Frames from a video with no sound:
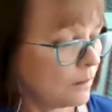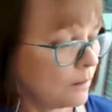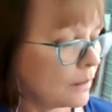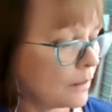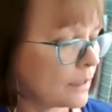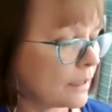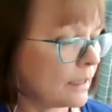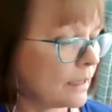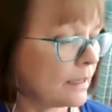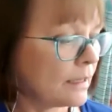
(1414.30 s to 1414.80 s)

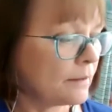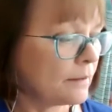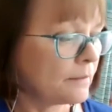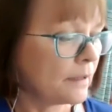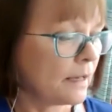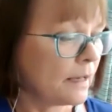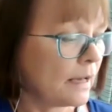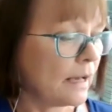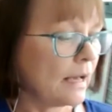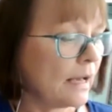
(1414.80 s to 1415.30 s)
Okay,
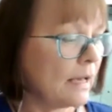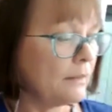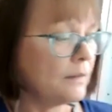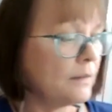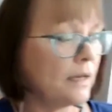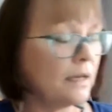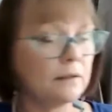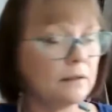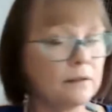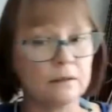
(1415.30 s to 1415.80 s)
and
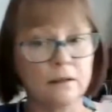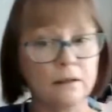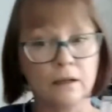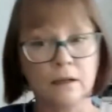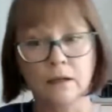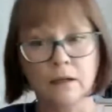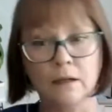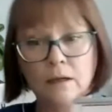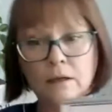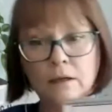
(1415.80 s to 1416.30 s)
then
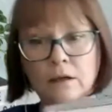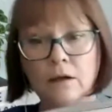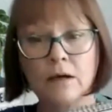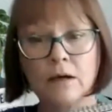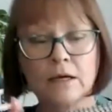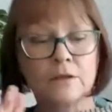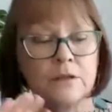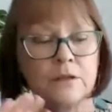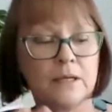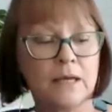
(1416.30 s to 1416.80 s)

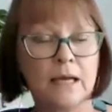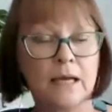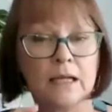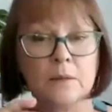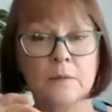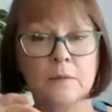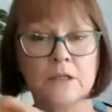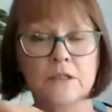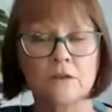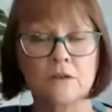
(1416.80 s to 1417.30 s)
like the
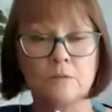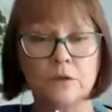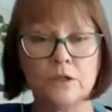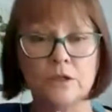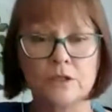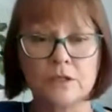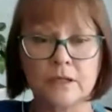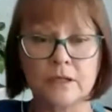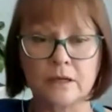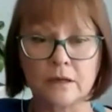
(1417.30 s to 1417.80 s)
elements of
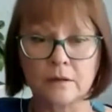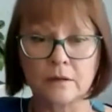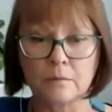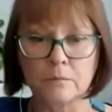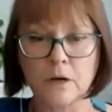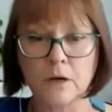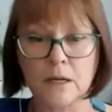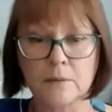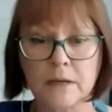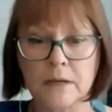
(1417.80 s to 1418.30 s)
music
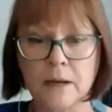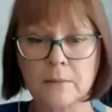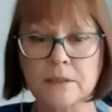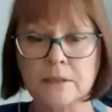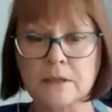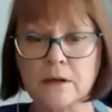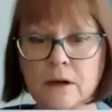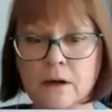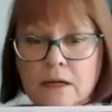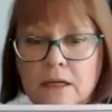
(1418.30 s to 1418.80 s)
mind
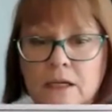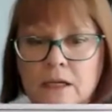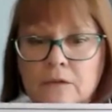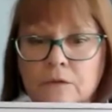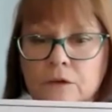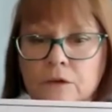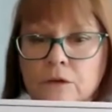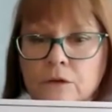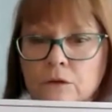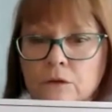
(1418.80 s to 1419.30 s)
maps, I give
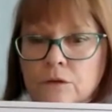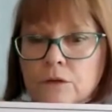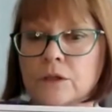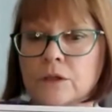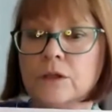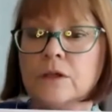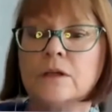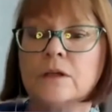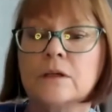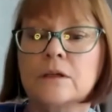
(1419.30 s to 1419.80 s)
you
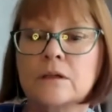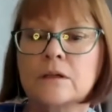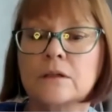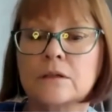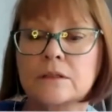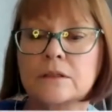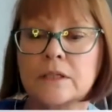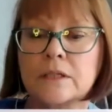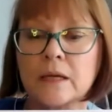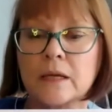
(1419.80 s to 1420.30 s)
the
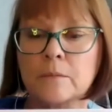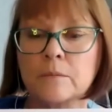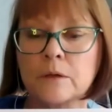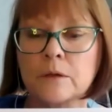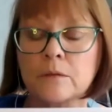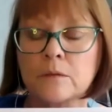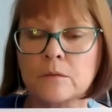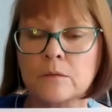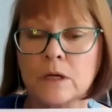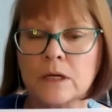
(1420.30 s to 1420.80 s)

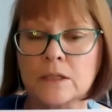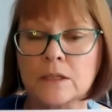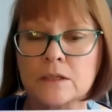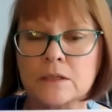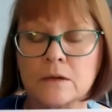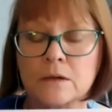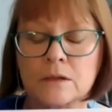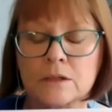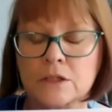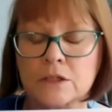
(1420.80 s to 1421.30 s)
timbre
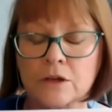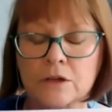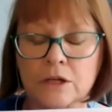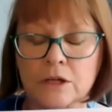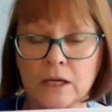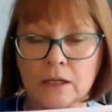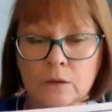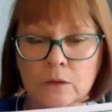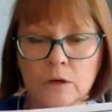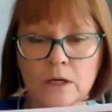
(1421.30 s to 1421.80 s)
ones or tone
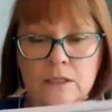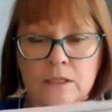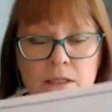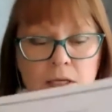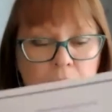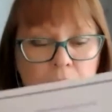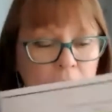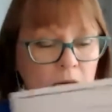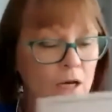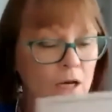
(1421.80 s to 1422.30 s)
color ones,
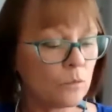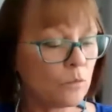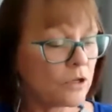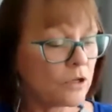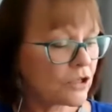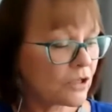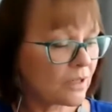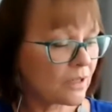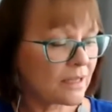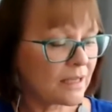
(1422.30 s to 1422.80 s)

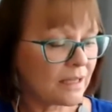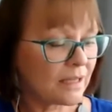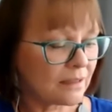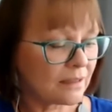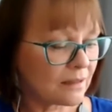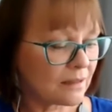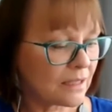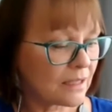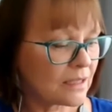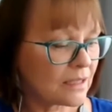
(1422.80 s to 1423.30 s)
which
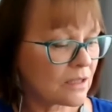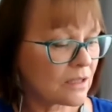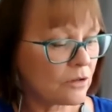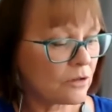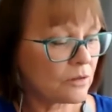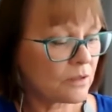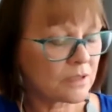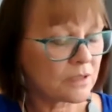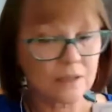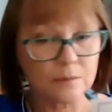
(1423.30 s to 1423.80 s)
again, they're
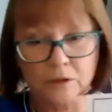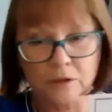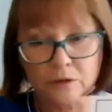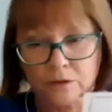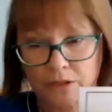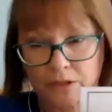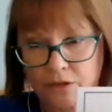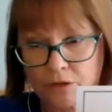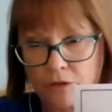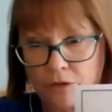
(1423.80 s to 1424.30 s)
so similar,
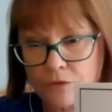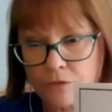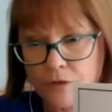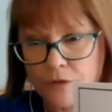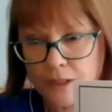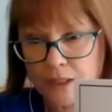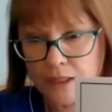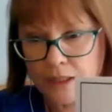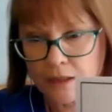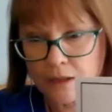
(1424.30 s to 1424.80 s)
it's not
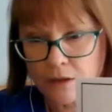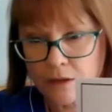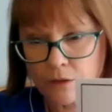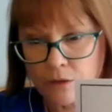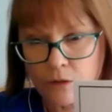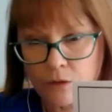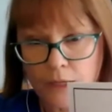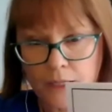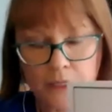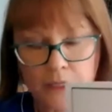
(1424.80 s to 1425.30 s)
funny.
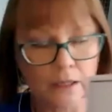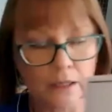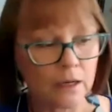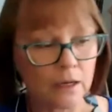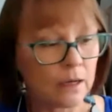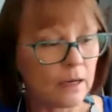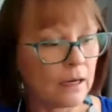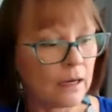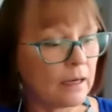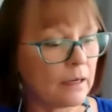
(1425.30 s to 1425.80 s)
Alrighty,
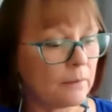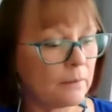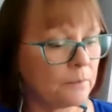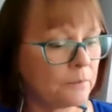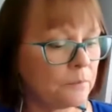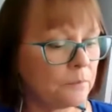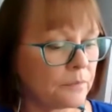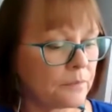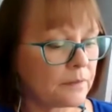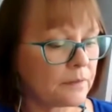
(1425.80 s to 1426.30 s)

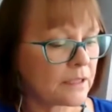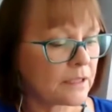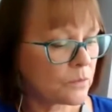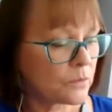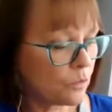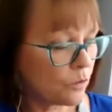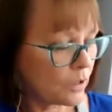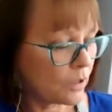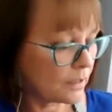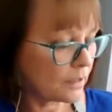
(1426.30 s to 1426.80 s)
that's
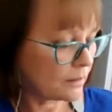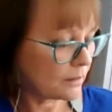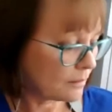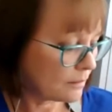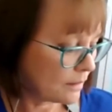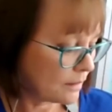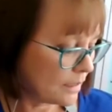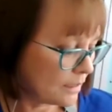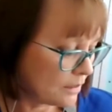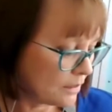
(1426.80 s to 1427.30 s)
why
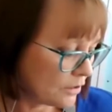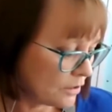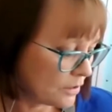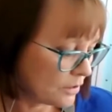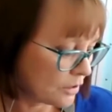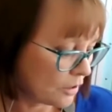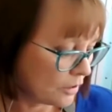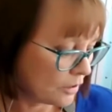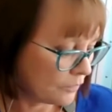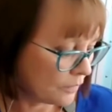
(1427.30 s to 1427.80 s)
things
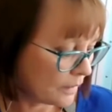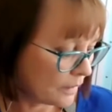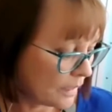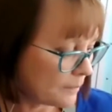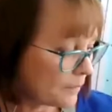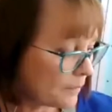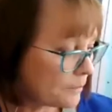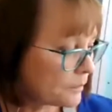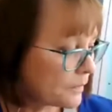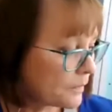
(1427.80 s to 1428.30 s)
just overlap.